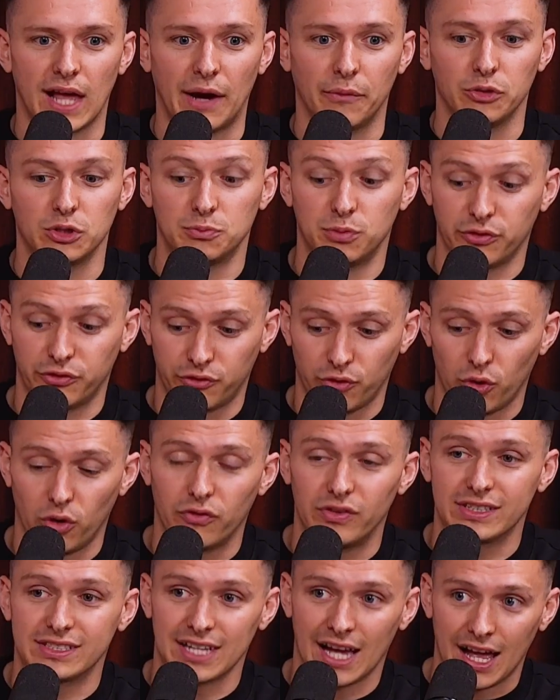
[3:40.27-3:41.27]
that was
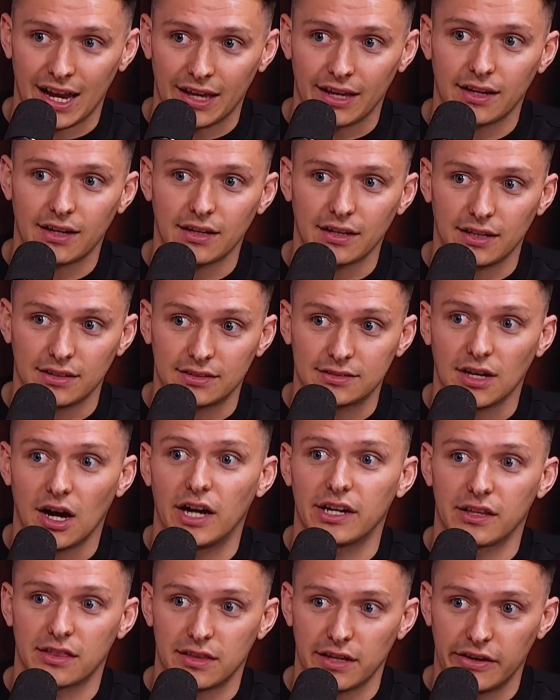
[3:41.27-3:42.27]
before Vitalik had
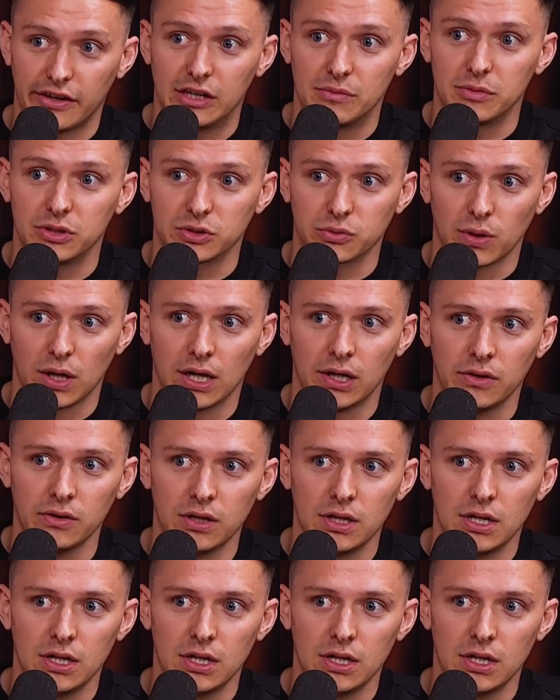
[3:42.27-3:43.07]
started Ethereum as well.